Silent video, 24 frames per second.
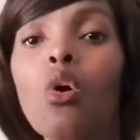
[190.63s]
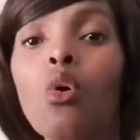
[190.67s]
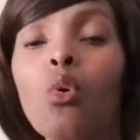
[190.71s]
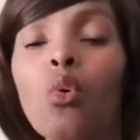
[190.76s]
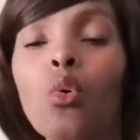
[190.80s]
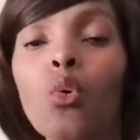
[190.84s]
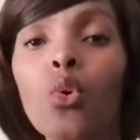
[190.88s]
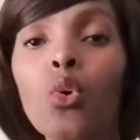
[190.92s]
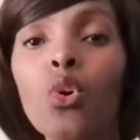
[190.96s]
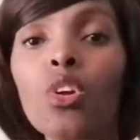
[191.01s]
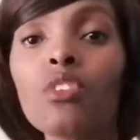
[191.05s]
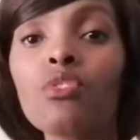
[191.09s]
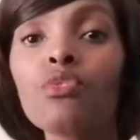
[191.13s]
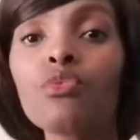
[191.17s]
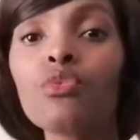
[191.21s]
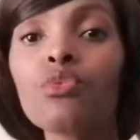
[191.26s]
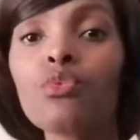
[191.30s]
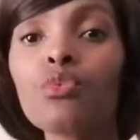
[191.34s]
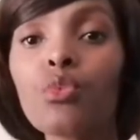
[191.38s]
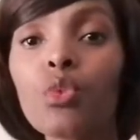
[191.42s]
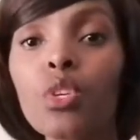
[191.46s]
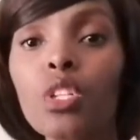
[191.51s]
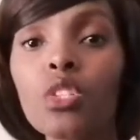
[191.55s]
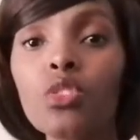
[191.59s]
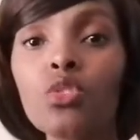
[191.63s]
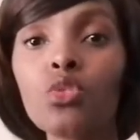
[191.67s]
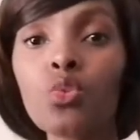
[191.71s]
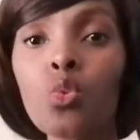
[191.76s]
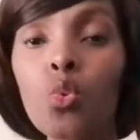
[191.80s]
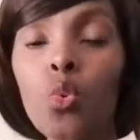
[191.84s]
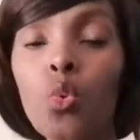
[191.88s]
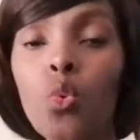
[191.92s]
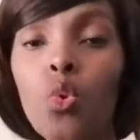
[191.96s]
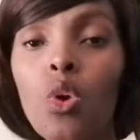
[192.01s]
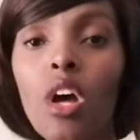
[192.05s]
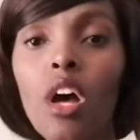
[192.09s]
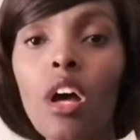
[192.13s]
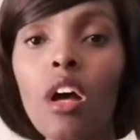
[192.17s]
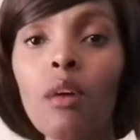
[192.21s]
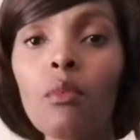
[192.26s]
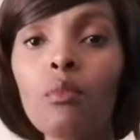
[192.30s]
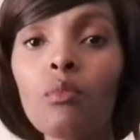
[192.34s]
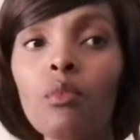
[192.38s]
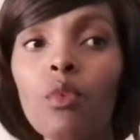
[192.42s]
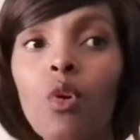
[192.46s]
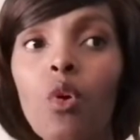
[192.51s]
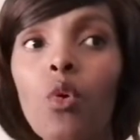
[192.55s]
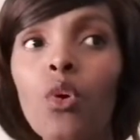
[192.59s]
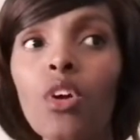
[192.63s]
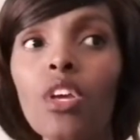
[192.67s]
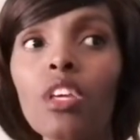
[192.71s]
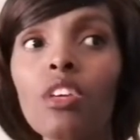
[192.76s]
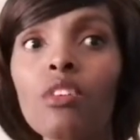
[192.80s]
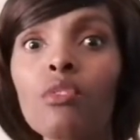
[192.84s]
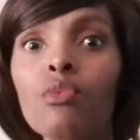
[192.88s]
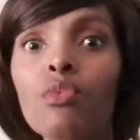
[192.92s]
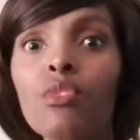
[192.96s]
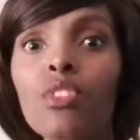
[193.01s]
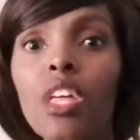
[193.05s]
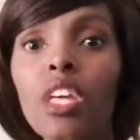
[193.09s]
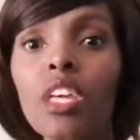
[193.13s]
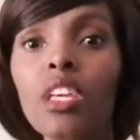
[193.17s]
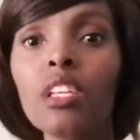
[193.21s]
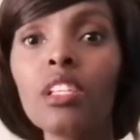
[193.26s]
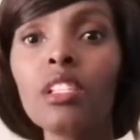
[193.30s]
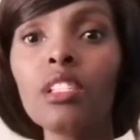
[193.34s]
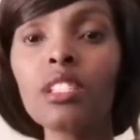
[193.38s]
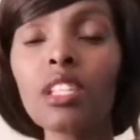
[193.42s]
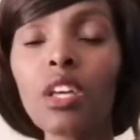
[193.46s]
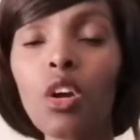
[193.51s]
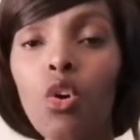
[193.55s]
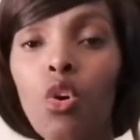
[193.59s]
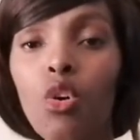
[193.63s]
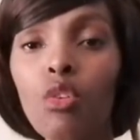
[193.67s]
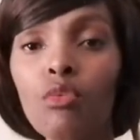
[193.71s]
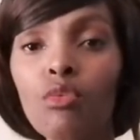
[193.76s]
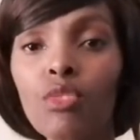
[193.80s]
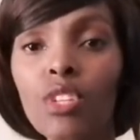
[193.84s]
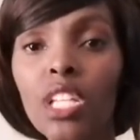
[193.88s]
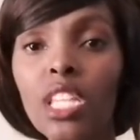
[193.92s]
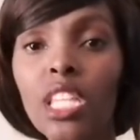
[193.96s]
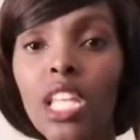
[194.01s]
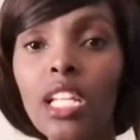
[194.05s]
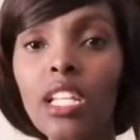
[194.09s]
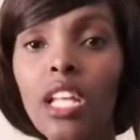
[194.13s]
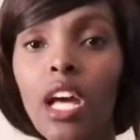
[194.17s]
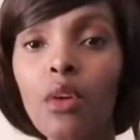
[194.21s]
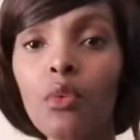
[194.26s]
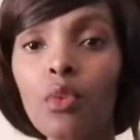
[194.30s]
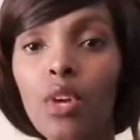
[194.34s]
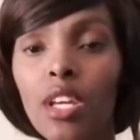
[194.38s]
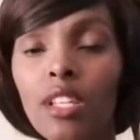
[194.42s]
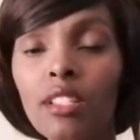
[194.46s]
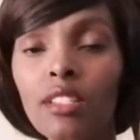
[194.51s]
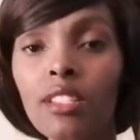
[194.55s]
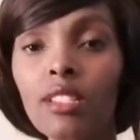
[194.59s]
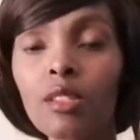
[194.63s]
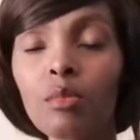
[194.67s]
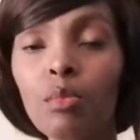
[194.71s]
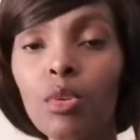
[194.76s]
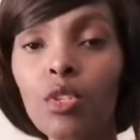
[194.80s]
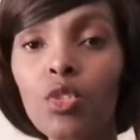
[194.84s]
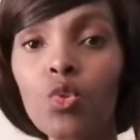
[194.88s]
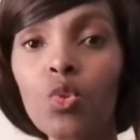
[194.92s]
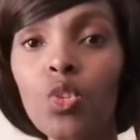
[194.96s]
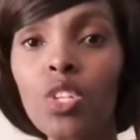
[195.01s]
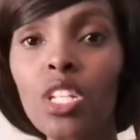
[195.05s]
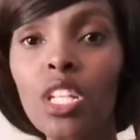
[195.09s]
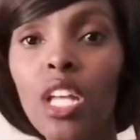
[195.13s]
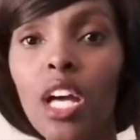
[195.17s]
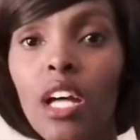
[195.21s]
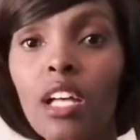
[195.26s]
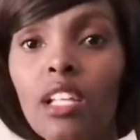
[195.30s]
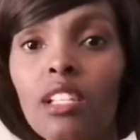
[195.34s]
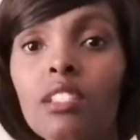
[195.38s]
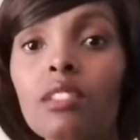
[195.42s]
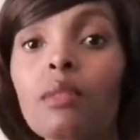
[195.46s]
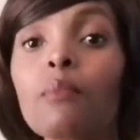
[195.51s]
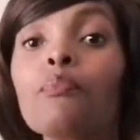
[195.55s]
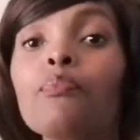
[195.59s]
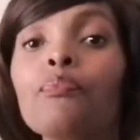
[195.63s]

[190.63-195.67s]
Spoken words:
or if we do or if there is a conflict that arises between us,